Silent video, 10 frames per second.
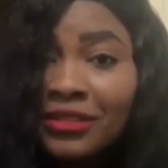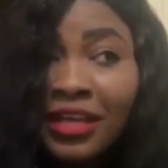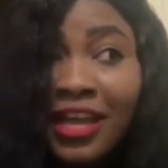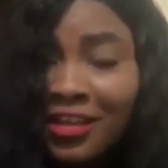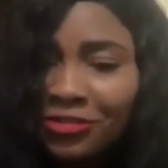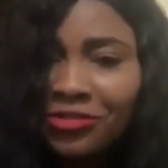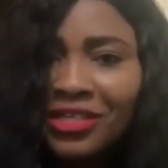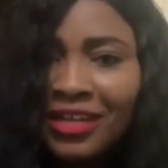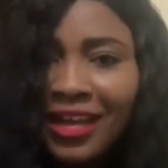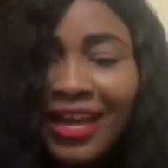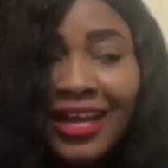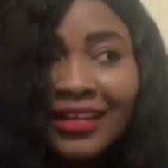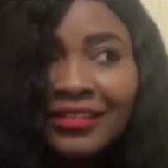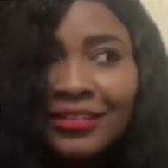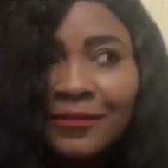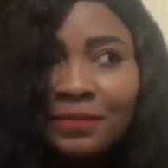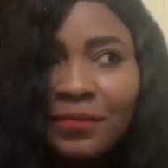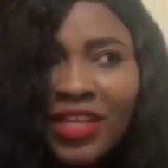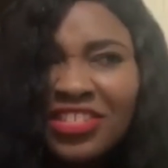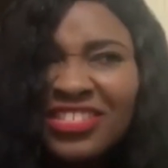the hatred, and
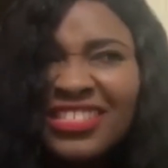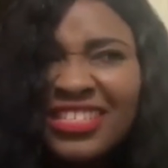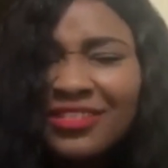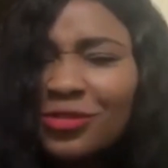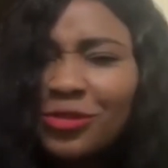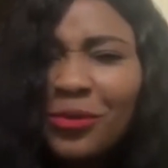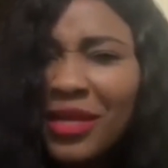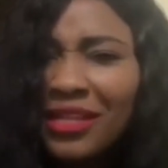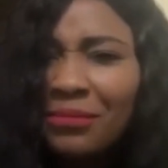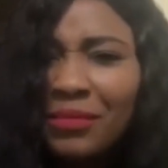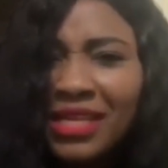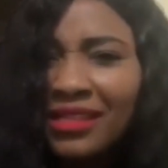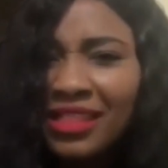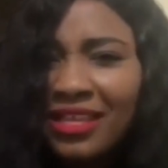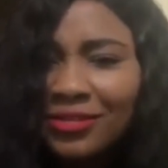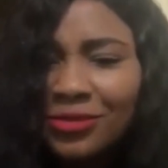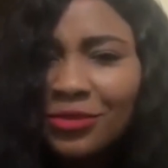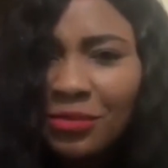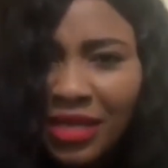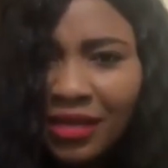she did so many mean things
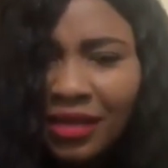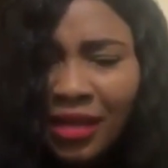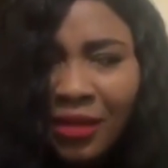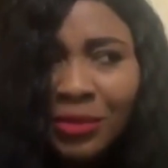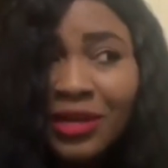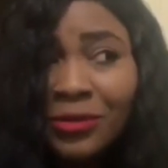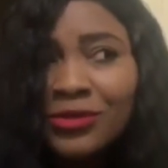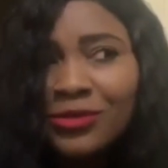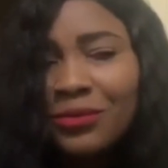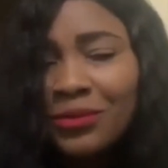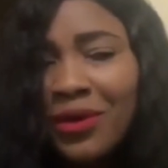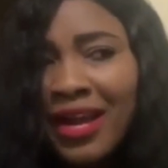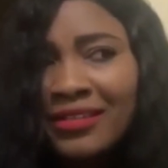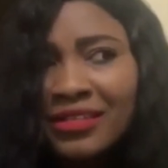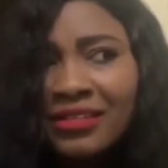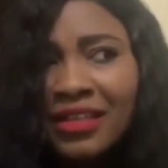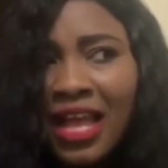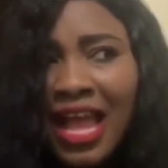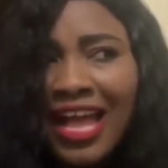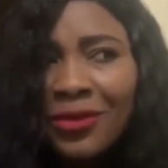to me. But I was surprised, and
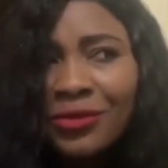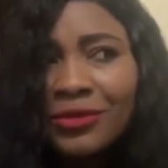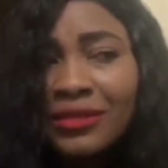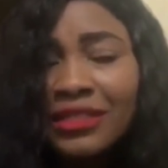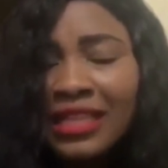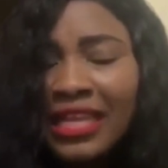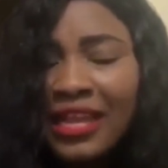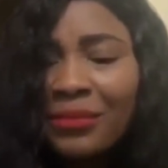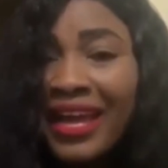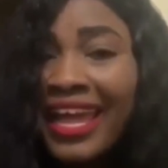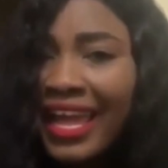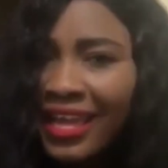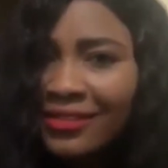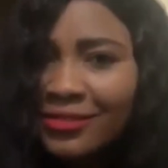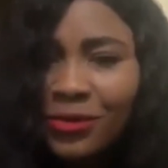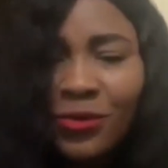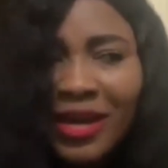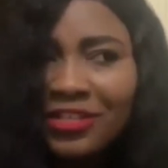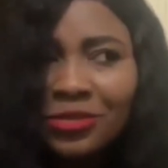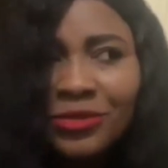I couldn't lay my hands on
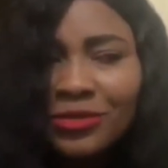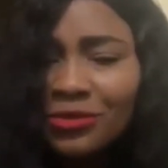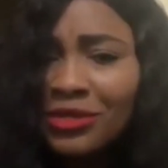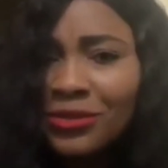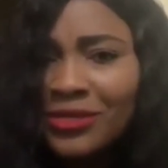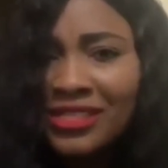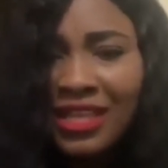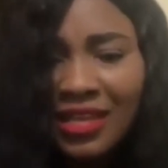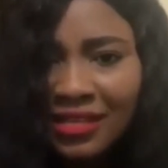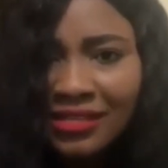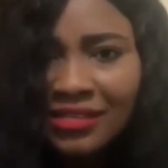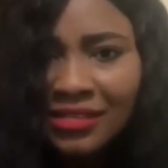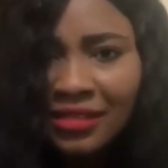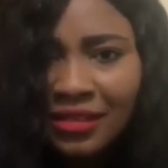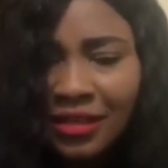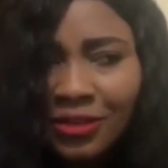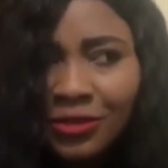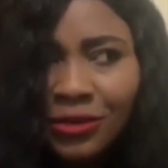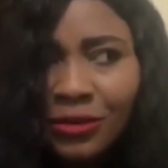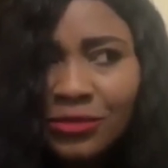why she was doing those things,
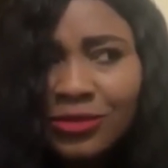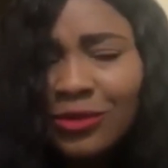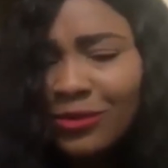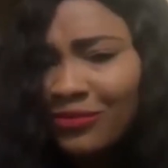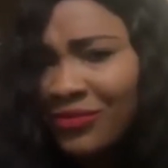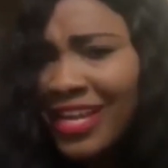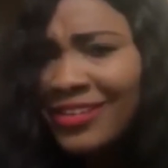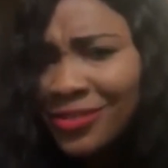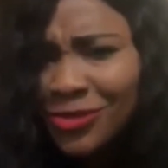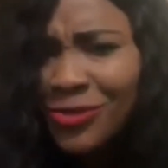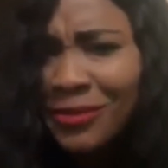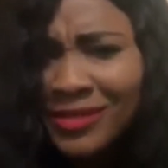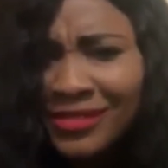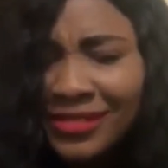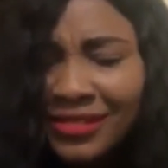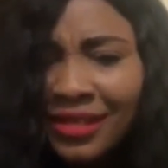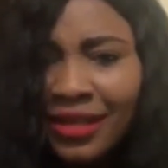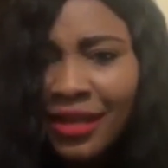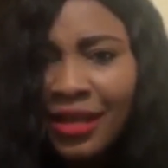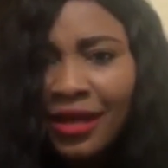so I just swept it
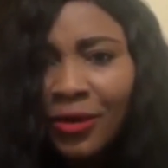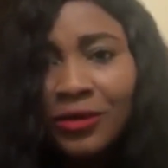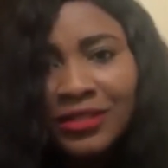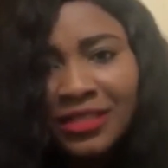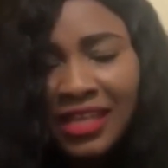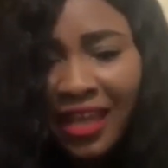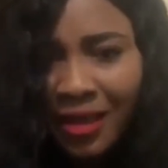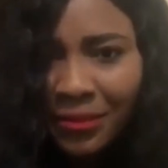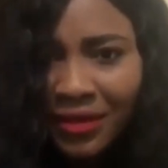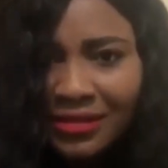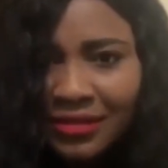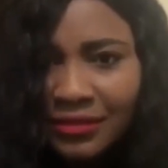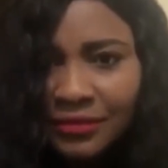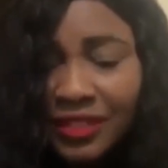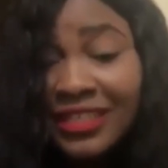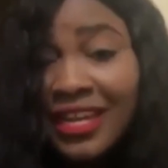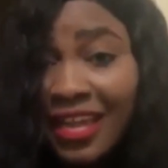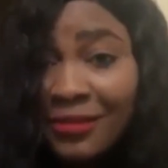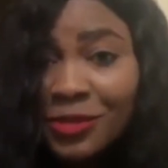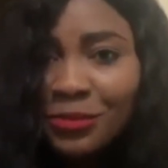under the carpet, and I
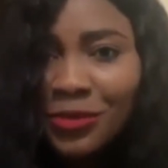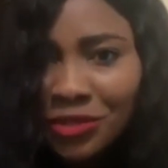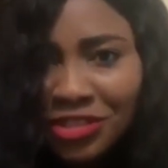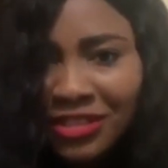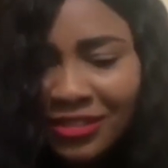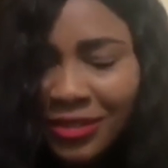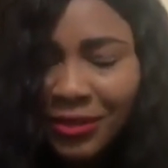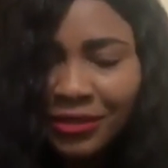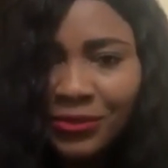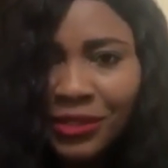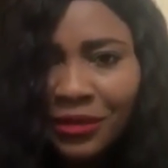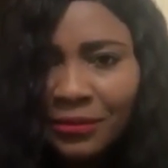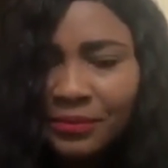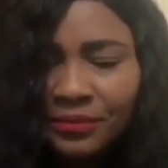kept pushing in Nollywood.